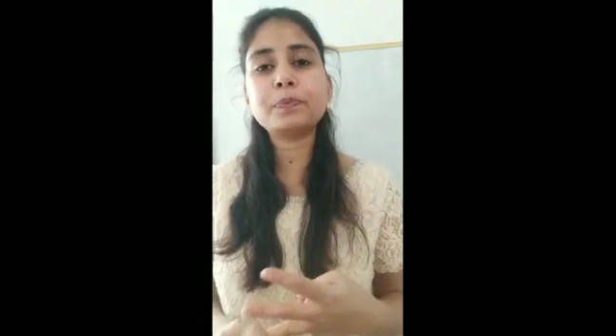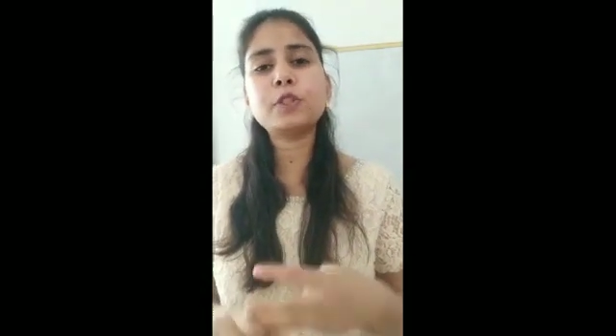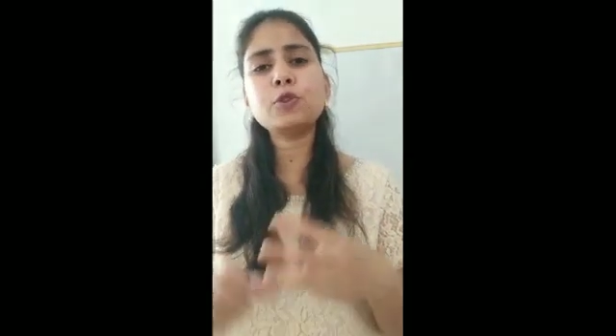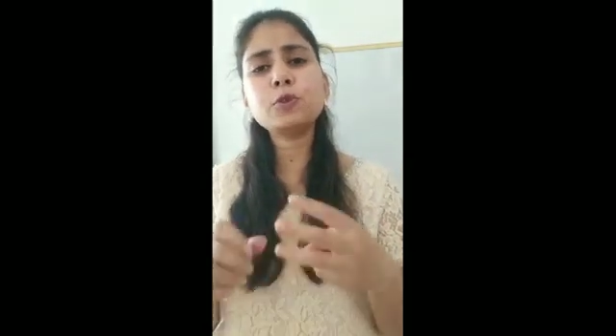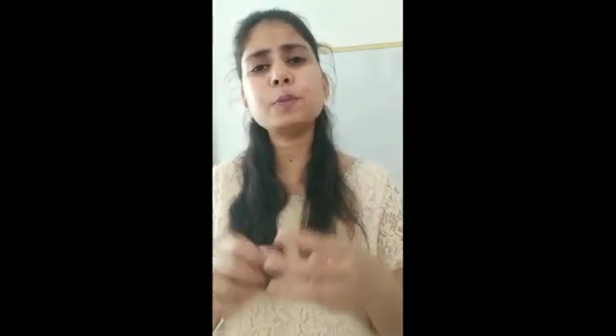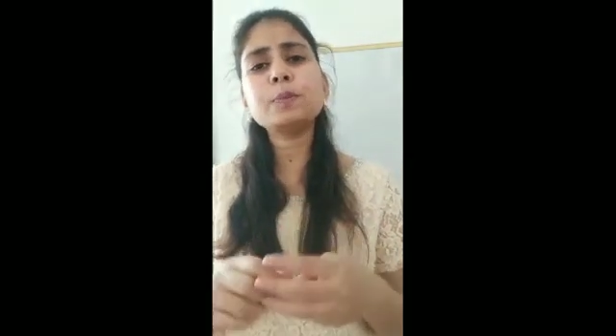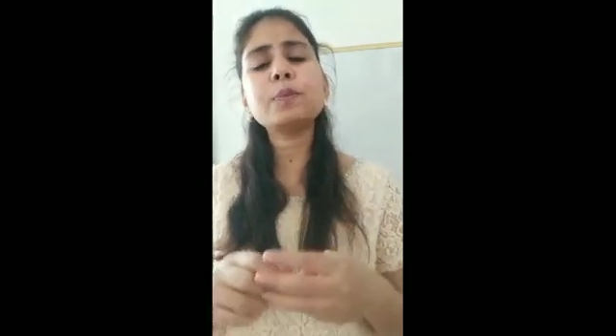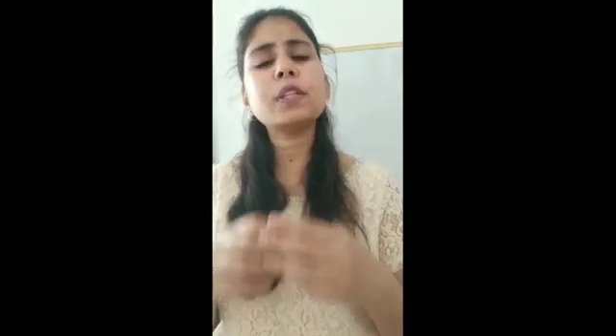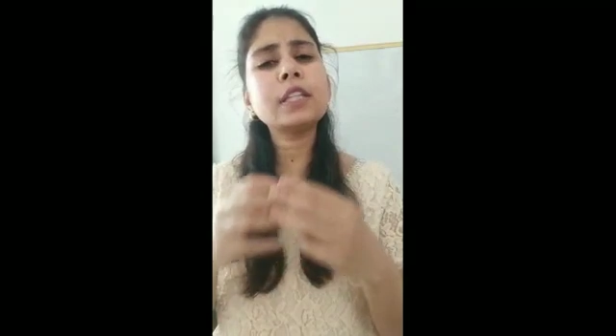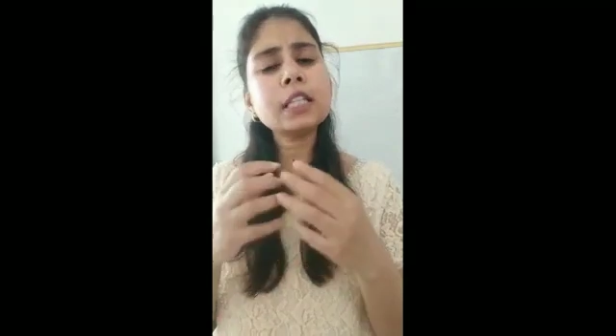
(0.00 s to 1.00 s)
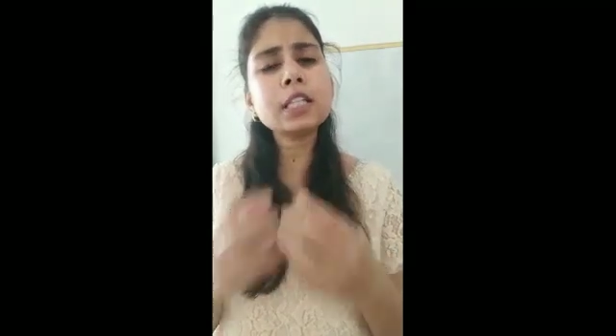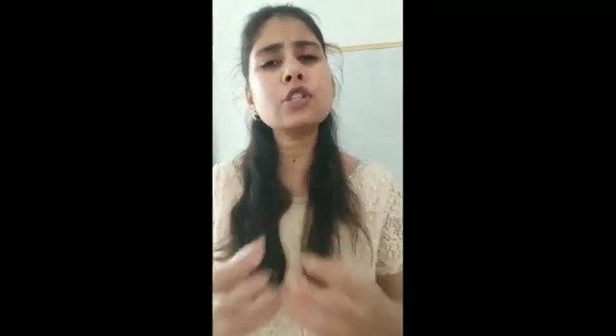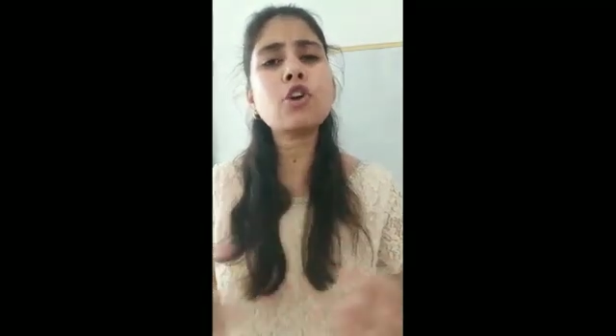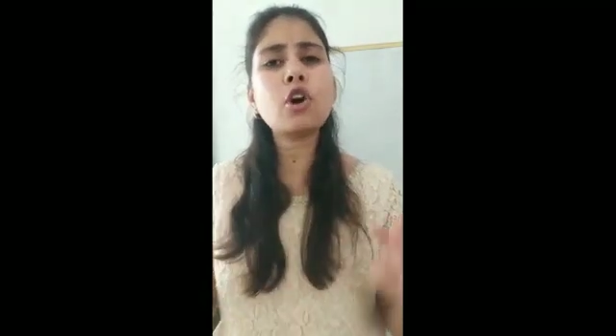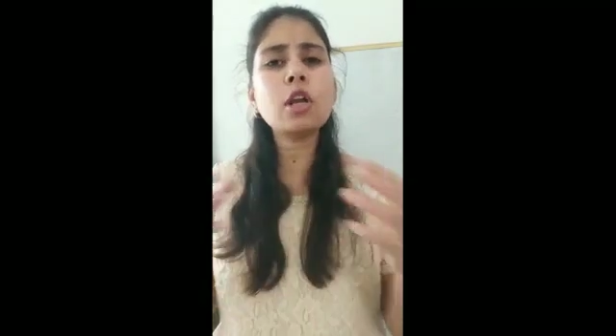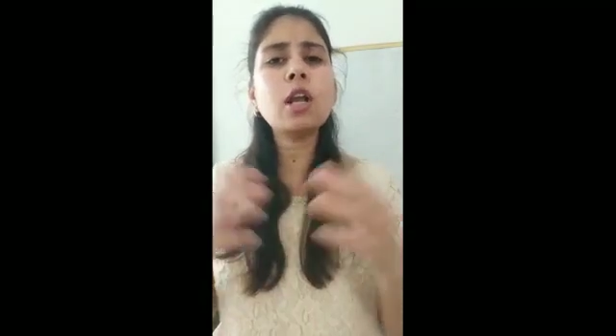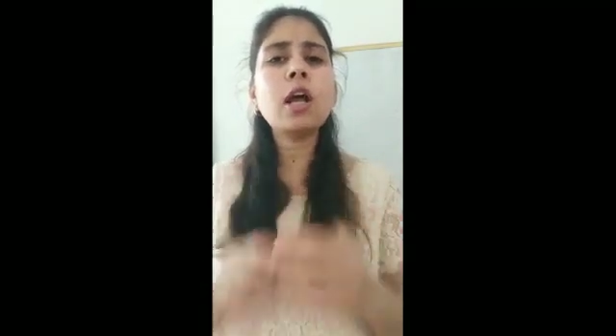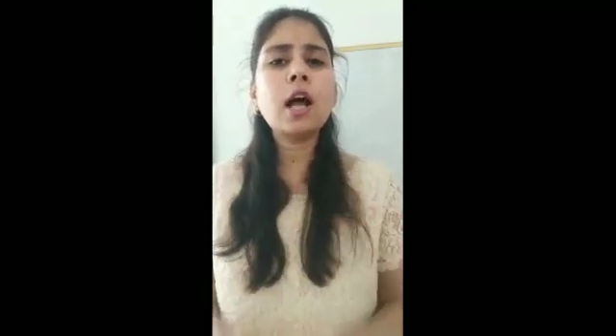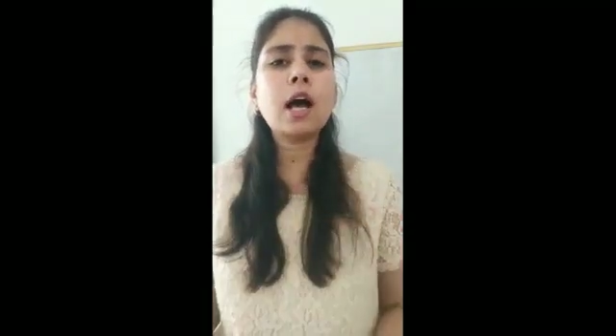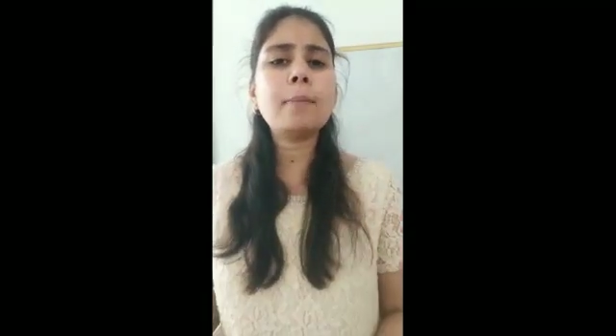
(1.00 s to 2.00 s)
So this is all
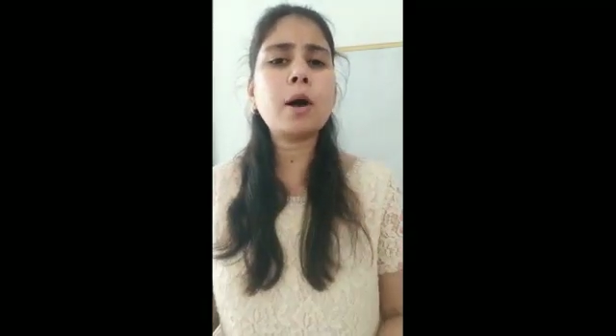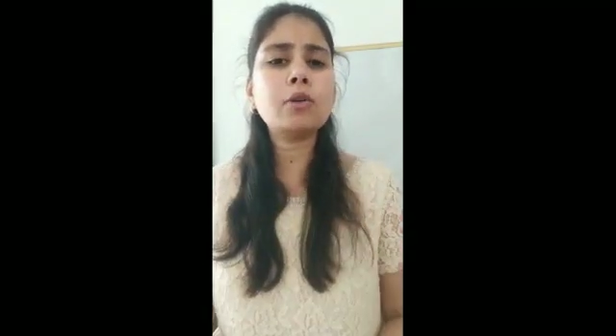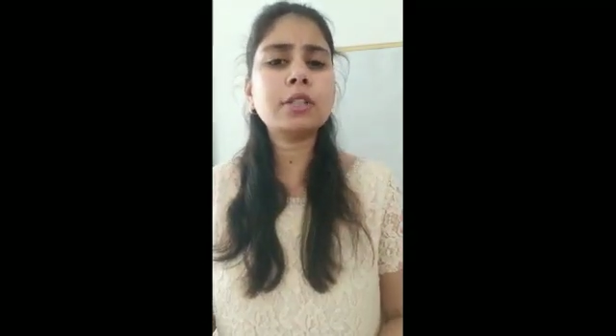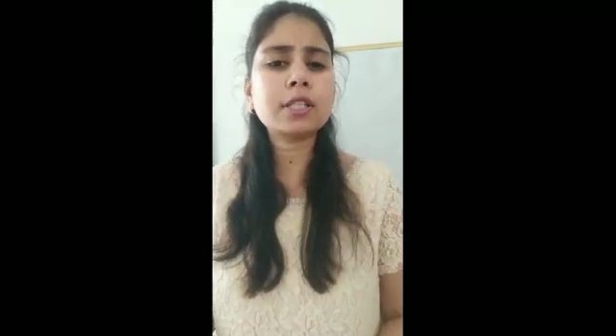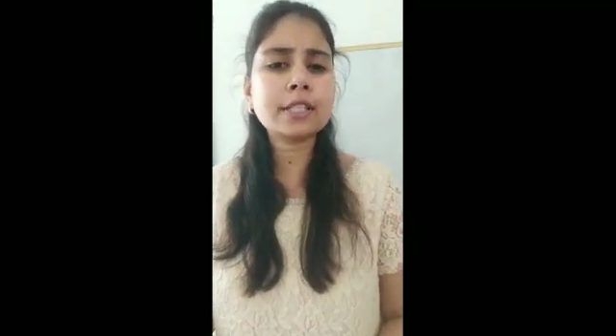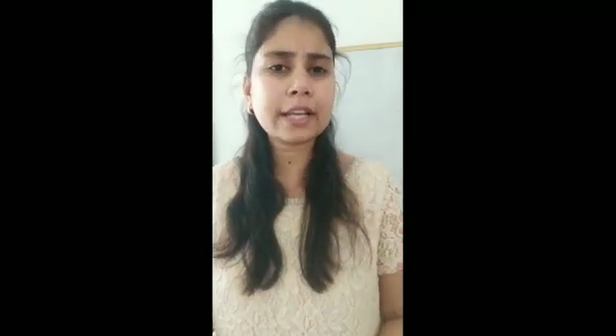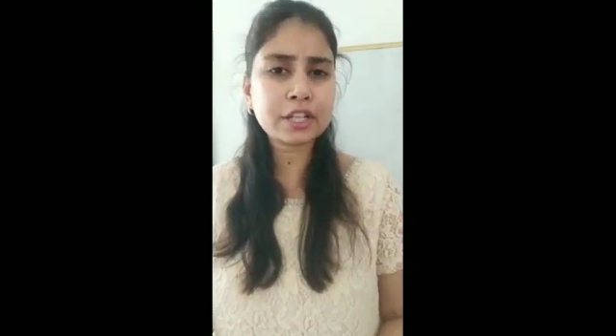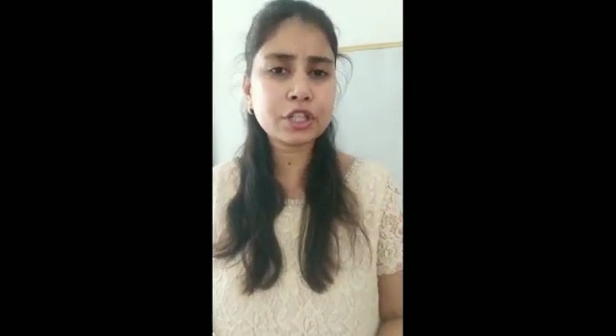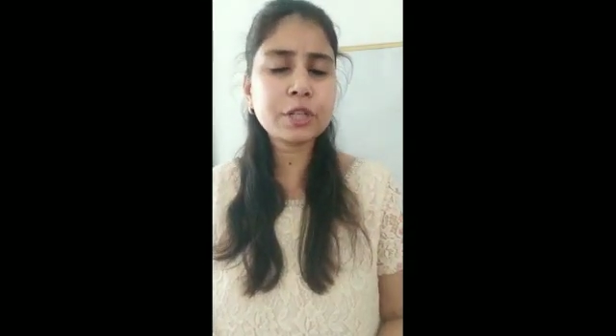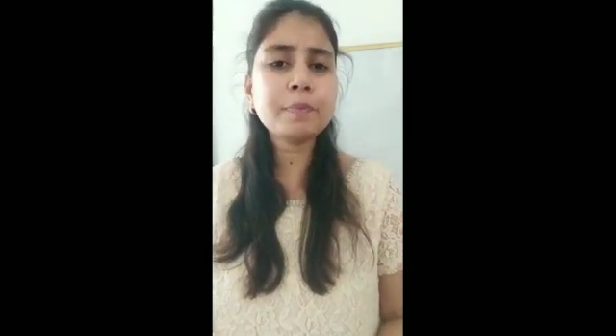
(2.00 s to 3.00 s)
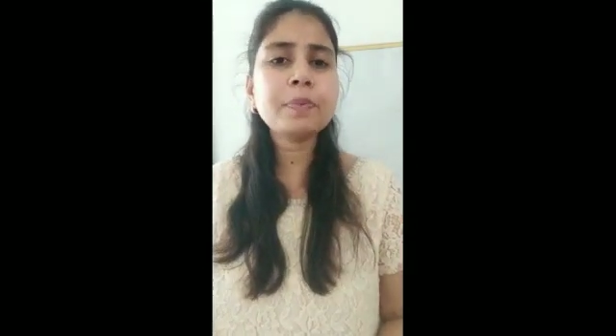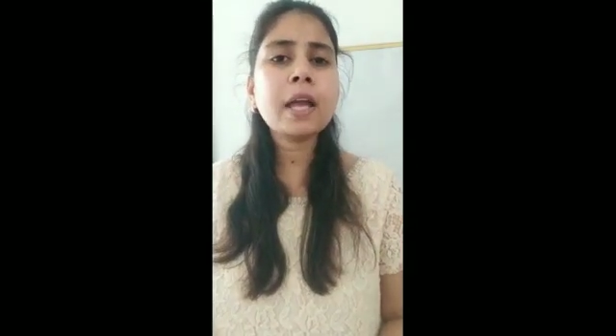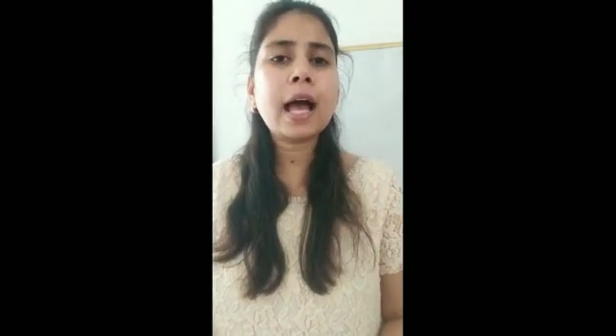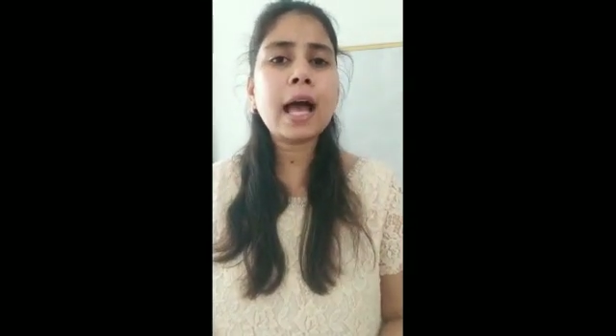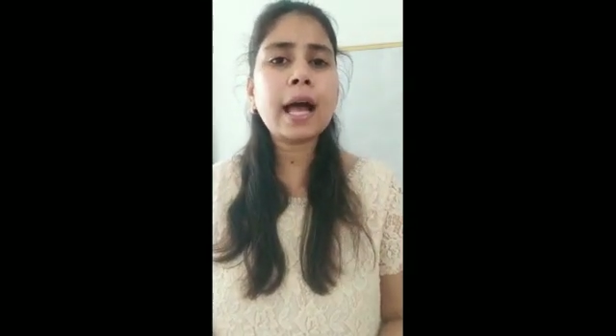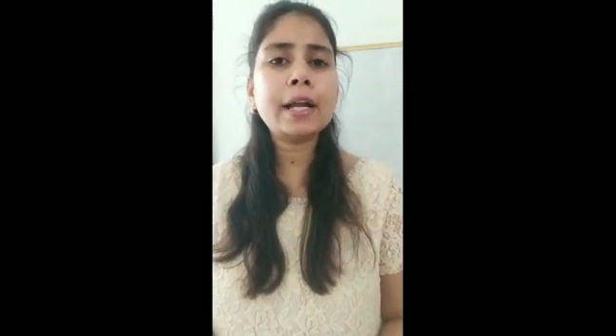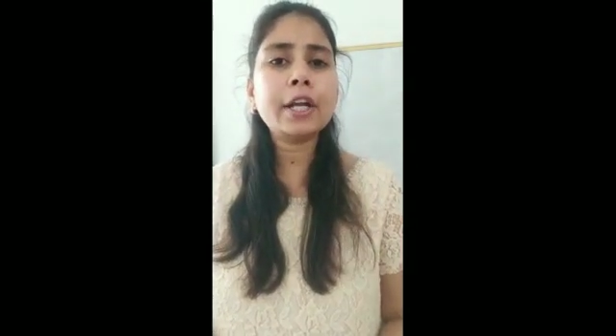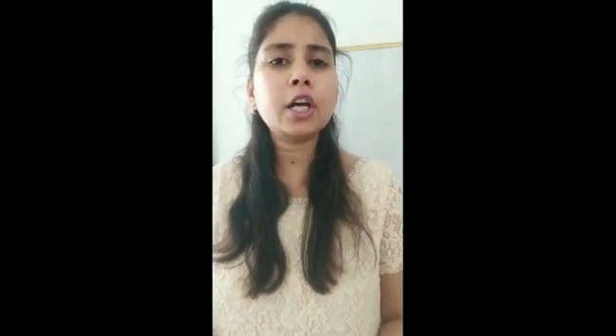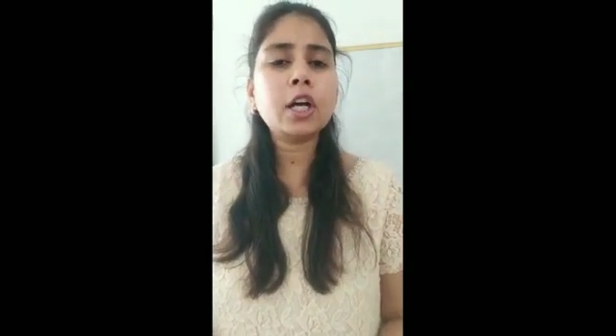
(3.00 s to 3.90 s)
about this section, and